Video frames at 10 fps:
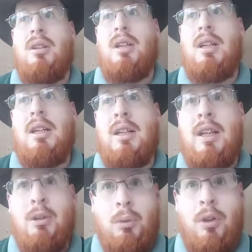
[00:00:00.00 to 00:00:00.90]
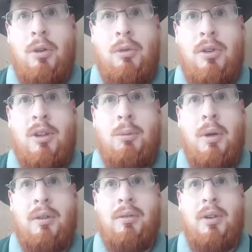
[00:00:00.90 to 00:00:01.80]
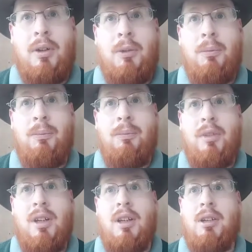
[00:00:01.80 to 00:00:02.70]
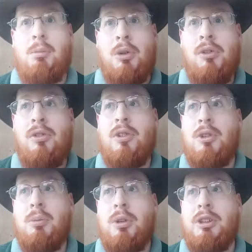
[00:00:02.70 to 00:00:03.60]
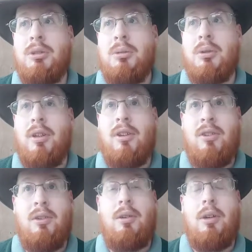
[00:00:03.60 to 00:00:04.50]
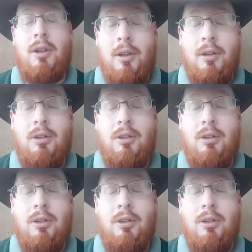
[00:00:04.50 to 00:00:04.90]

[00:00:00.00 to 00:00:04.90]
and any one of those things might fail. And an emergency situation, and